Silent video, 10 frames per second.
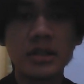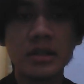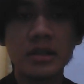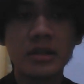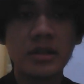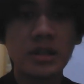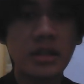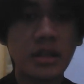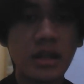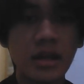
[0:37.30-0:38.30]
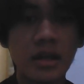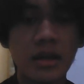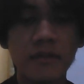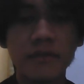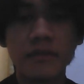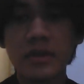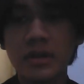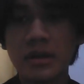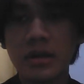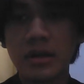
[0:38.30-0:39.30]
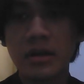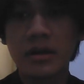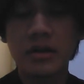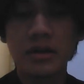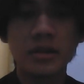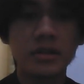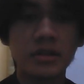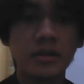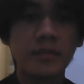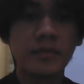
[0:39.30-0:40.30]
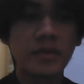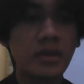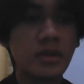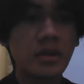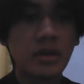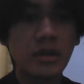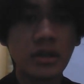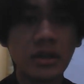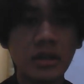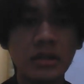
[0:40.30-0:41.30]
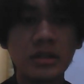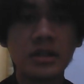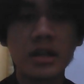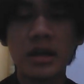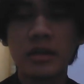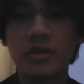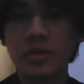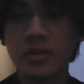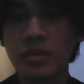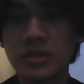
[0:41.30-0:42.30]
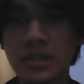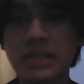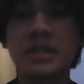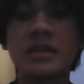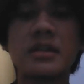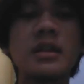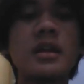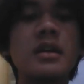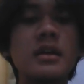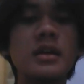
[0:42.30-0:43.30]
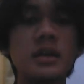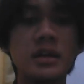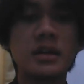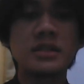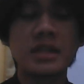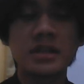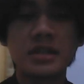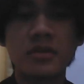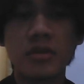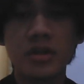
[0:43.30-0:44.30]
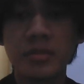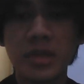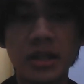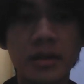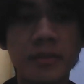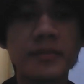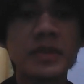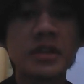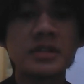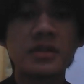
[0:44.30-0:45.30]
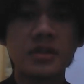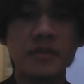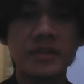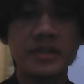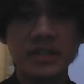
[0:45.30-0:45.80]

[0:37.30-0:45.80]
learning that I have occurred in the 9 to 16 section or the meeting. So the first